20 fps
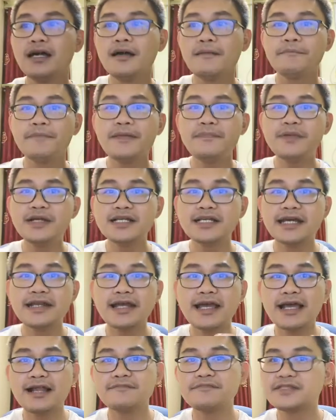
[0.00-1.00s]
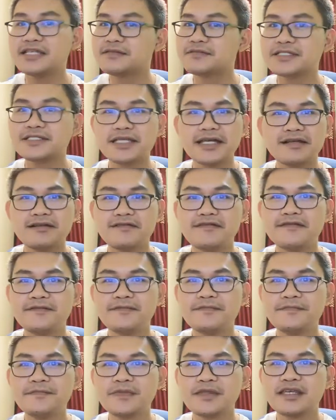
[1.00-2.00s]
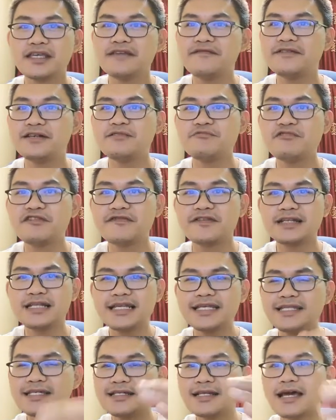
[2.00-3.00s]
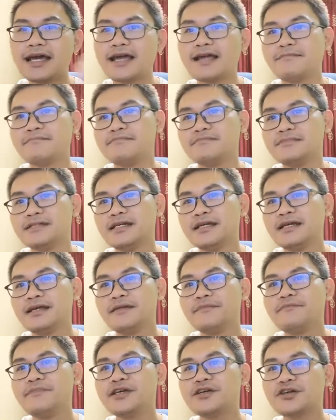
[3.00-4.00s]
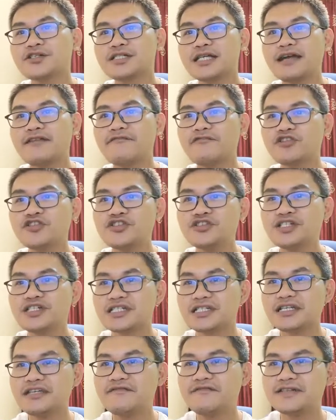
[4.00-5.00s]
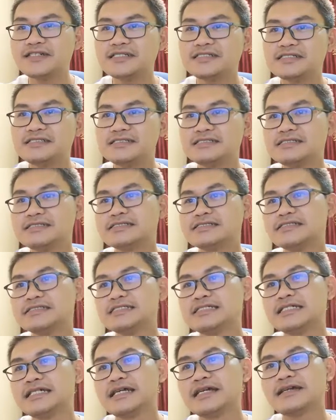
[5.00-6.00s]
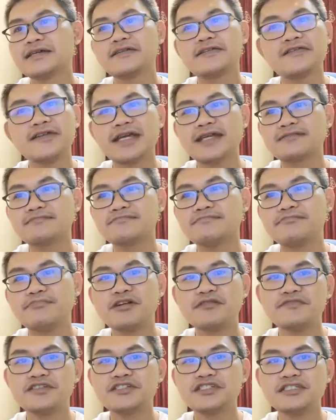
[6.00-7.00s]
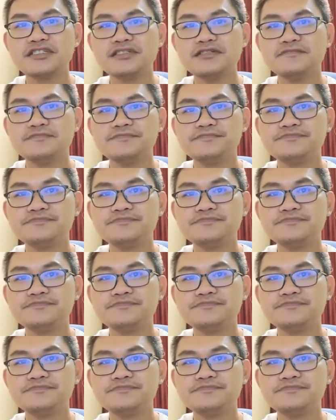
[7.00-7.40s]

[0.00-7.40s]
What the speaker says: People can help themselves even with a little help because unfortunate events create poverty.